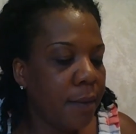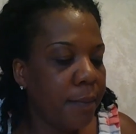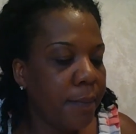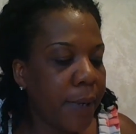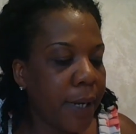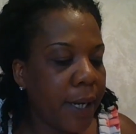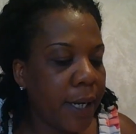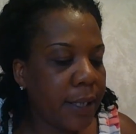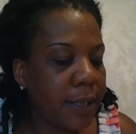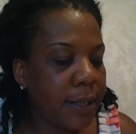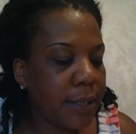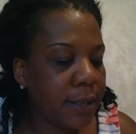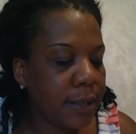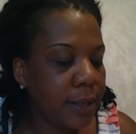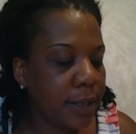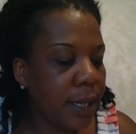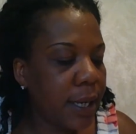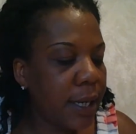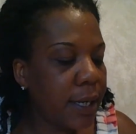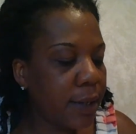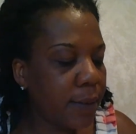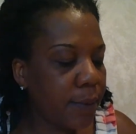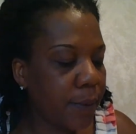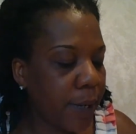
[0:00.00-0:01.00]
But
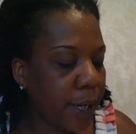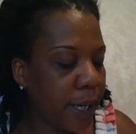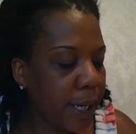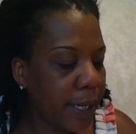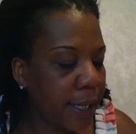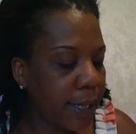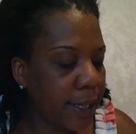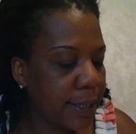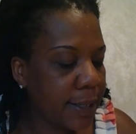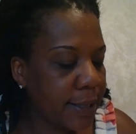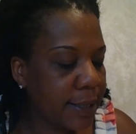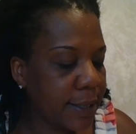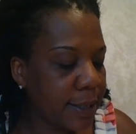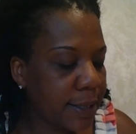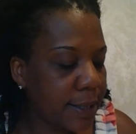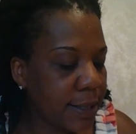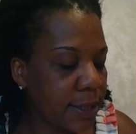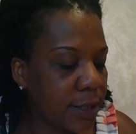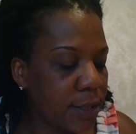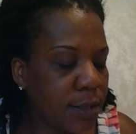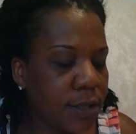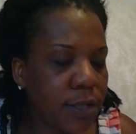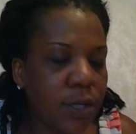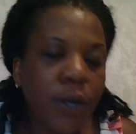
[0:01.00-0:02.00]
anyway, it says,
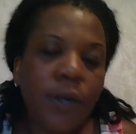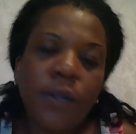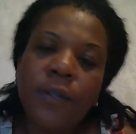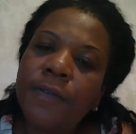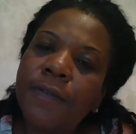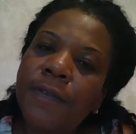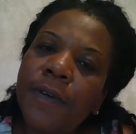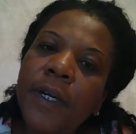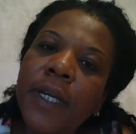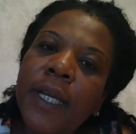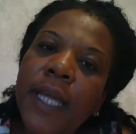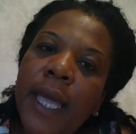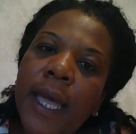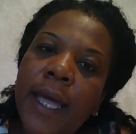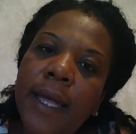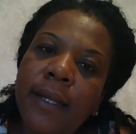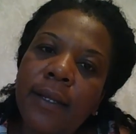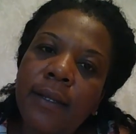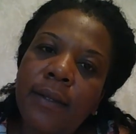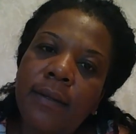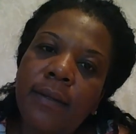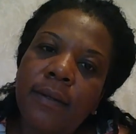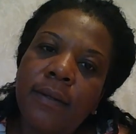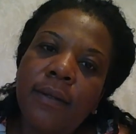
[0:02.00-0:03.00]
don't forget
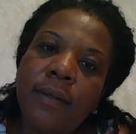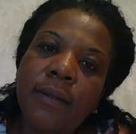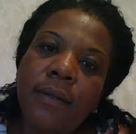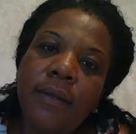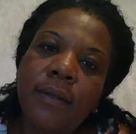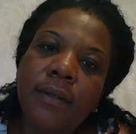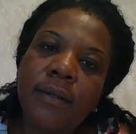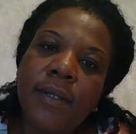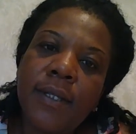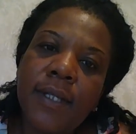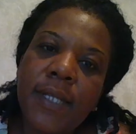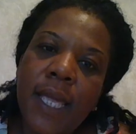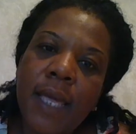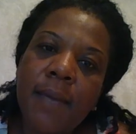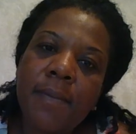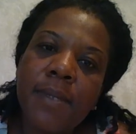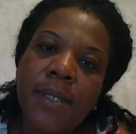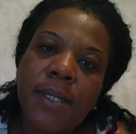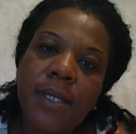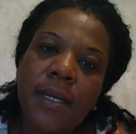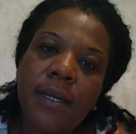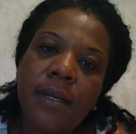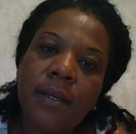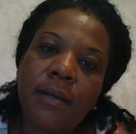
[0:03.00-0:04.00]

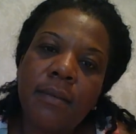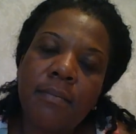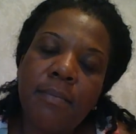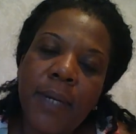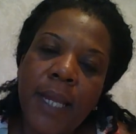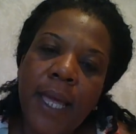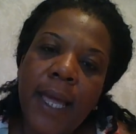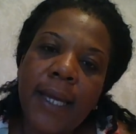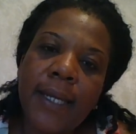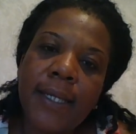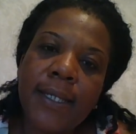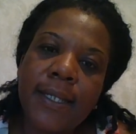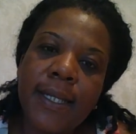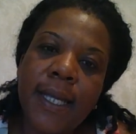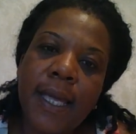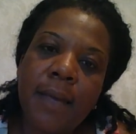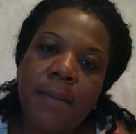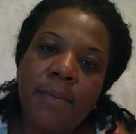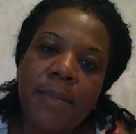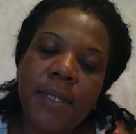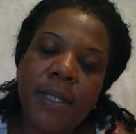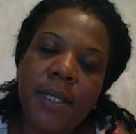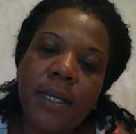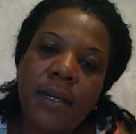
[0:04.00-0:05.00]
Samson, Black
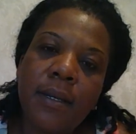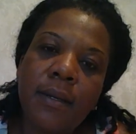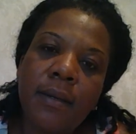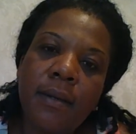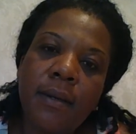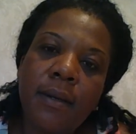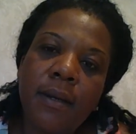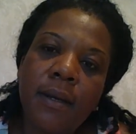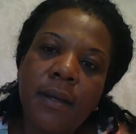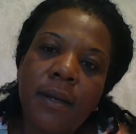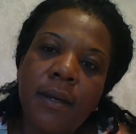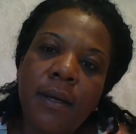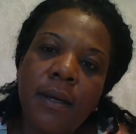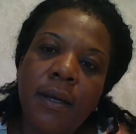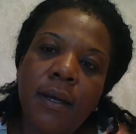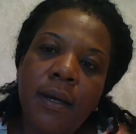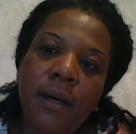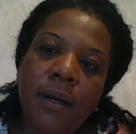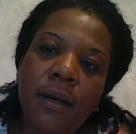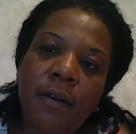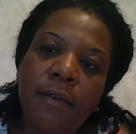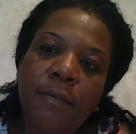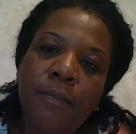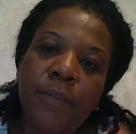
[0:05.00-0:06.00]
Samson
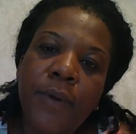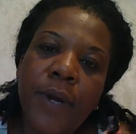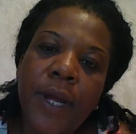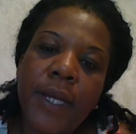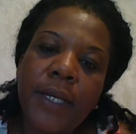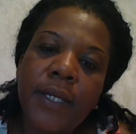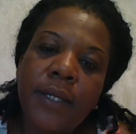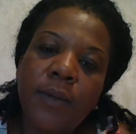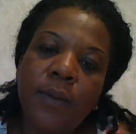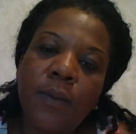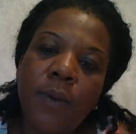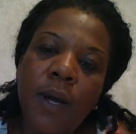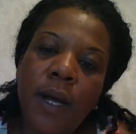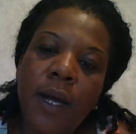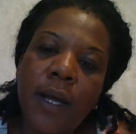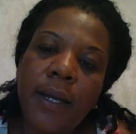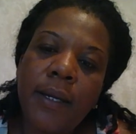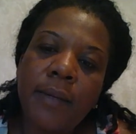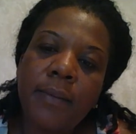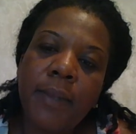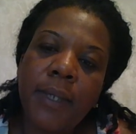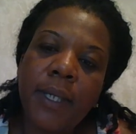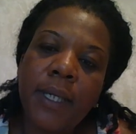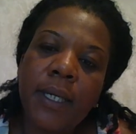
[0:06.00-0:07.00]
of
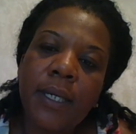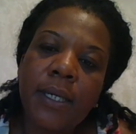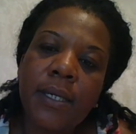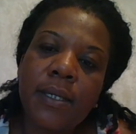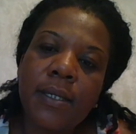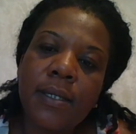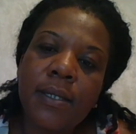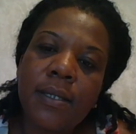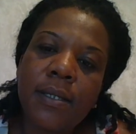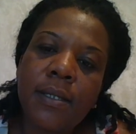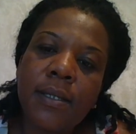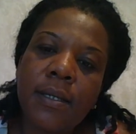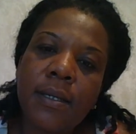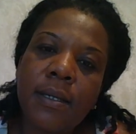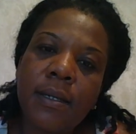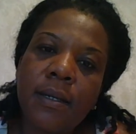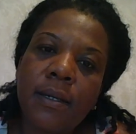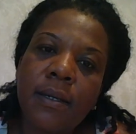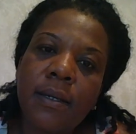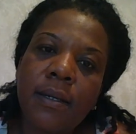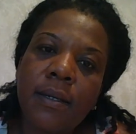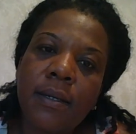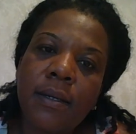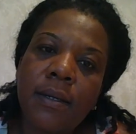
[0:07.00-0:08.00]
Brandywine, because
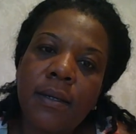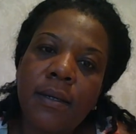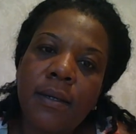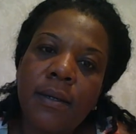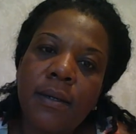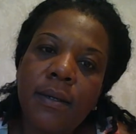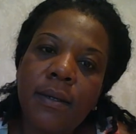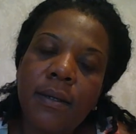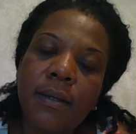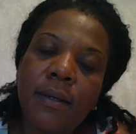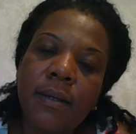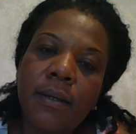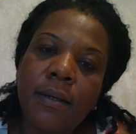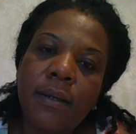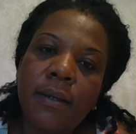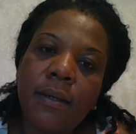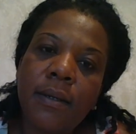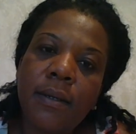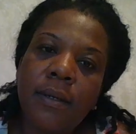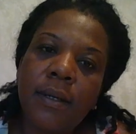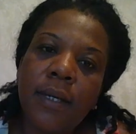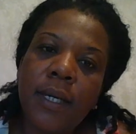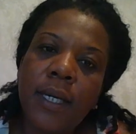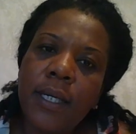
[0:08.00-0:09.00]

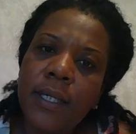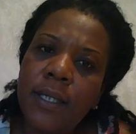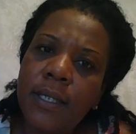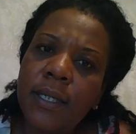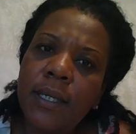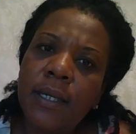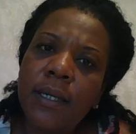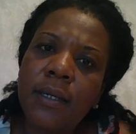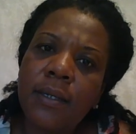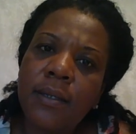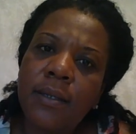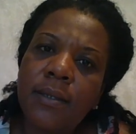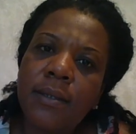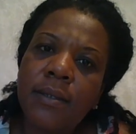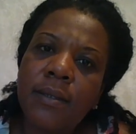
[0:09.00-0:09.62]
he did